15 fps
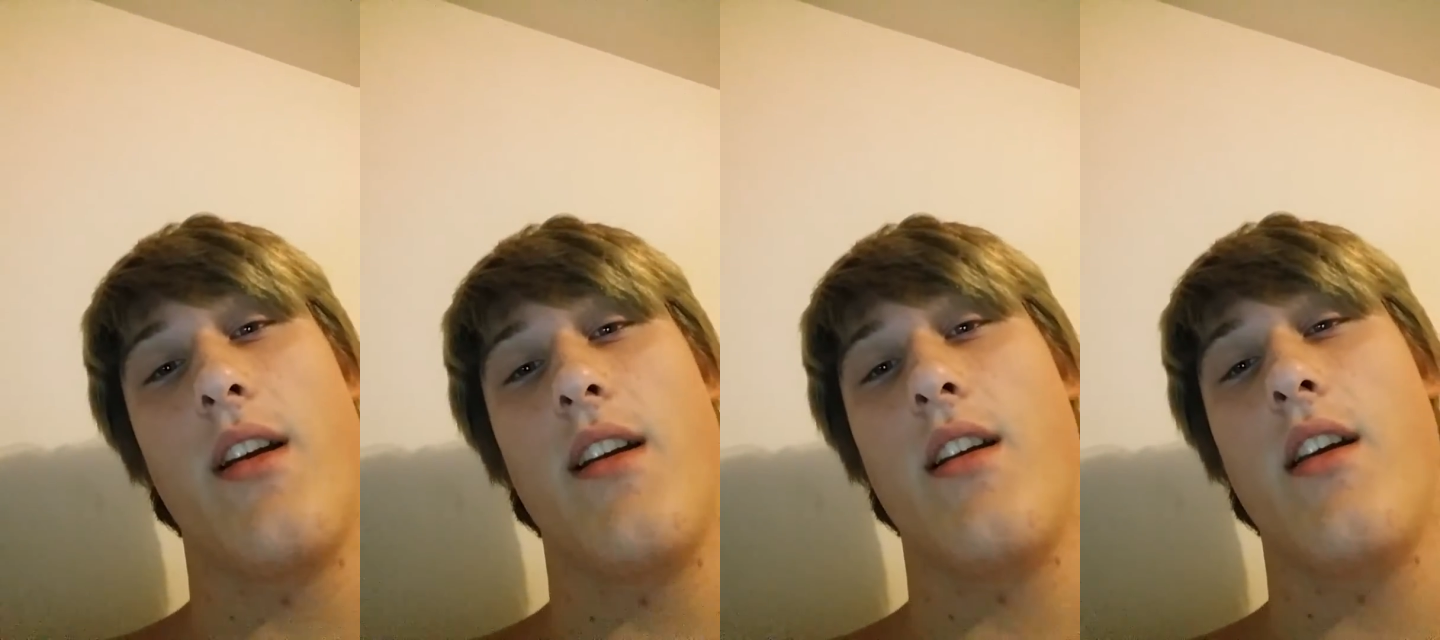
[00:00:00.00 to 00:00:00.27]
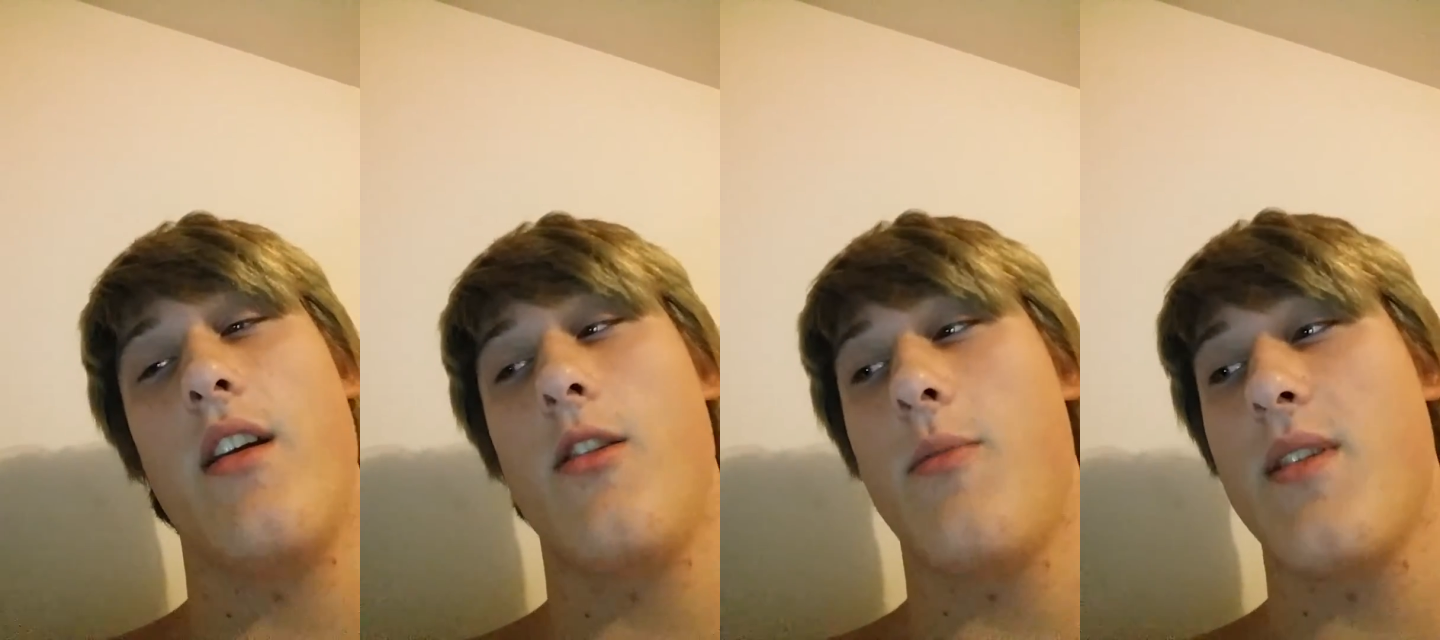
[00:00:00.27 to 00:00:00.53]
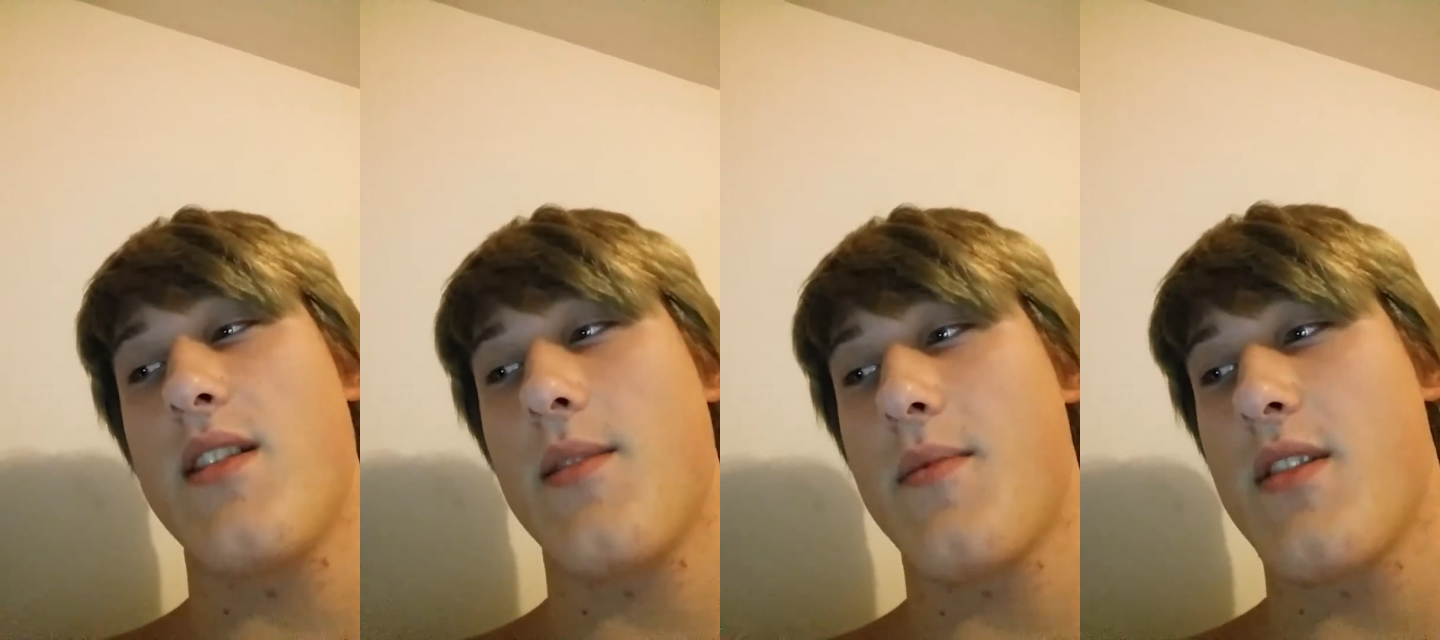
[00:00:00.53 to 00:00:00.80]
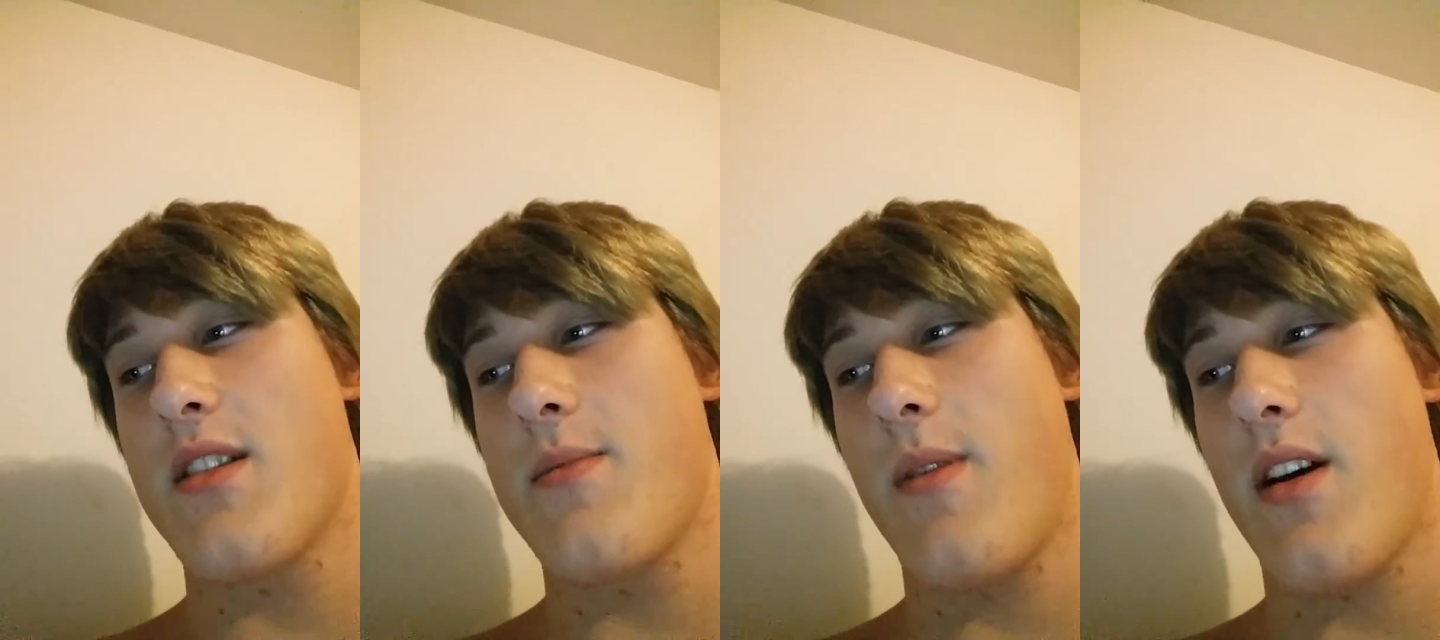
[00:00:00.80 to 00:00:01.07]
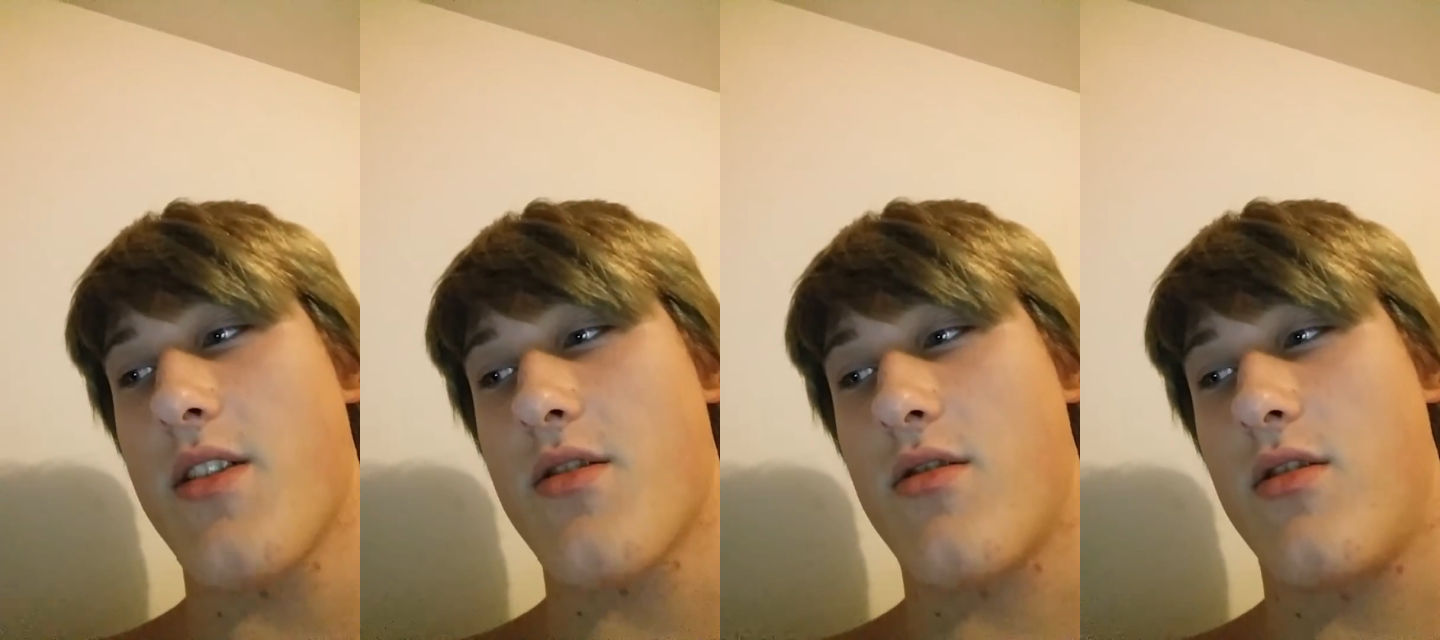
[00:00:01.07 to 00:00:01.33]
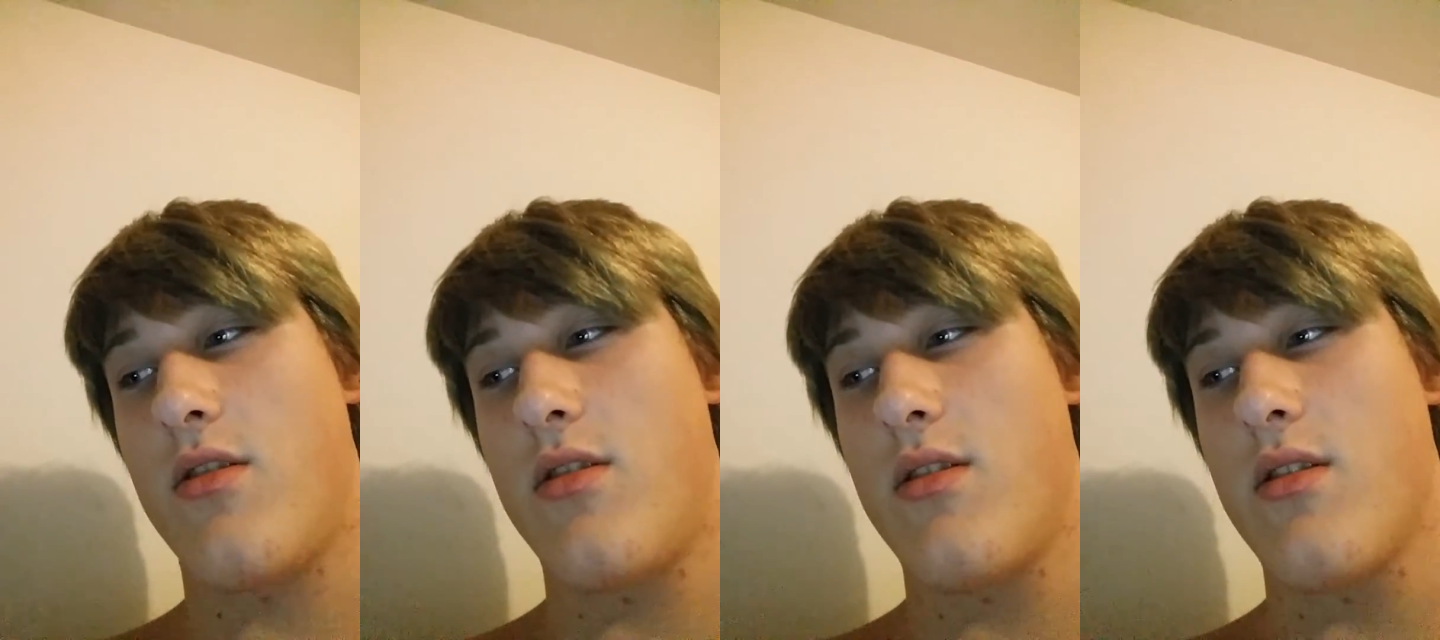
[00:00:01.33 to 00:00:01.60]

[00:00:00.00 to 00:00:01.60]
it, it'll be something special.